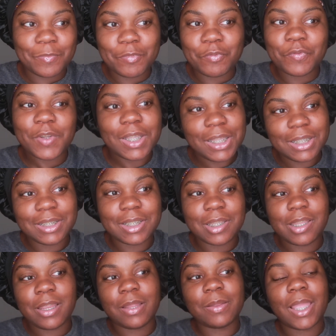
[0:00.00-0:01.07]
really
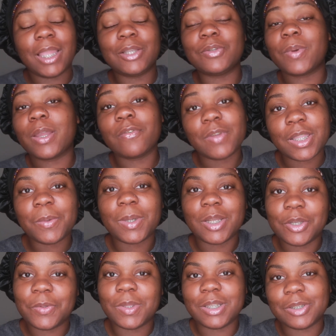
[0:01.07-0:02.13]
sit there and like do I really want
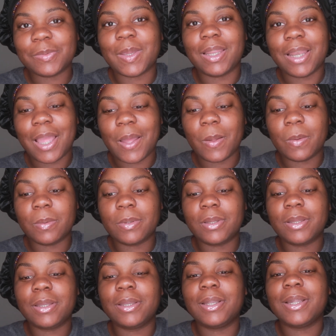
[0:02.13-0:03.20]
to do this right now
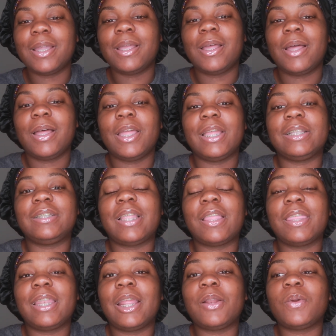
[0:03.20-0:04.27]
it's
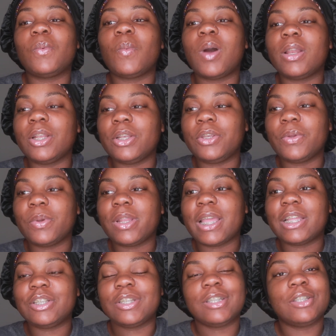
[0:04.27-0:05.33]
not that I don't want to do it.
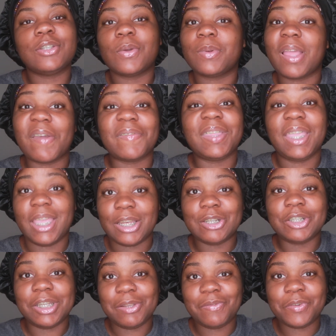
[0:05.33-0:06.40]
I just don't have the
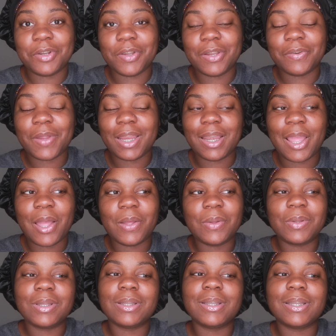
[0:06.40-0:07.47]
energy for it right now.
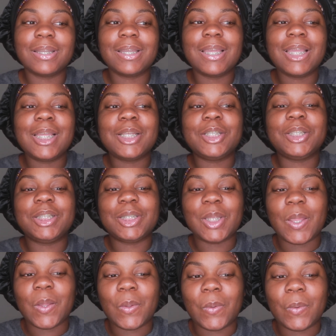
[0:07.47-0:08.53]

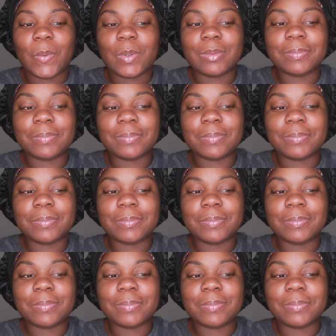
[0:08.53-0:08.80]
So,